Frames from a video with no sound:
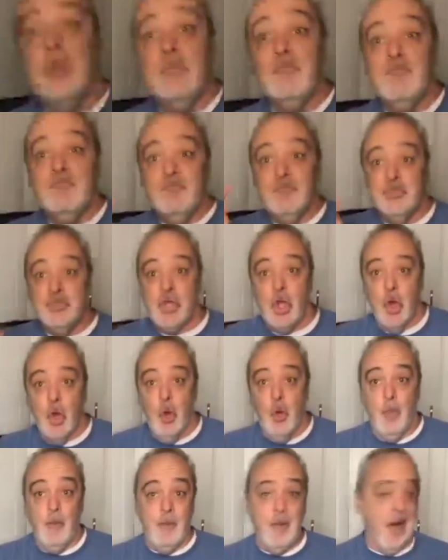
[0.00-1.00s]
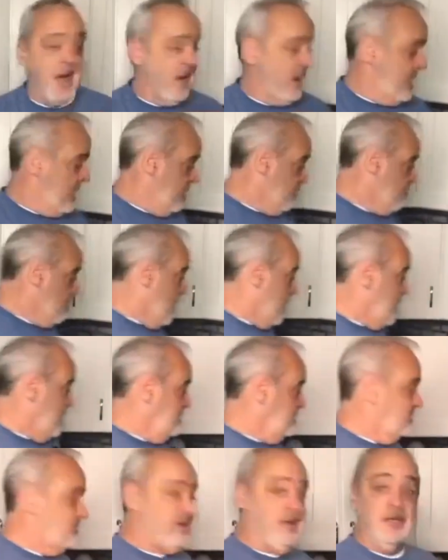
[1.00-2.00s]
So my
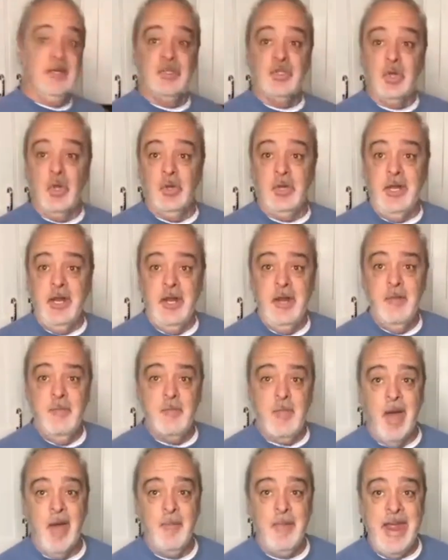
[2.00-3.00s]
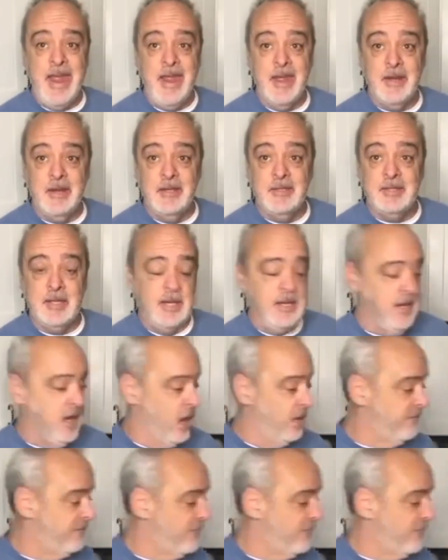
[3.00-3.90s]
rice is cooking, my pan is heating up for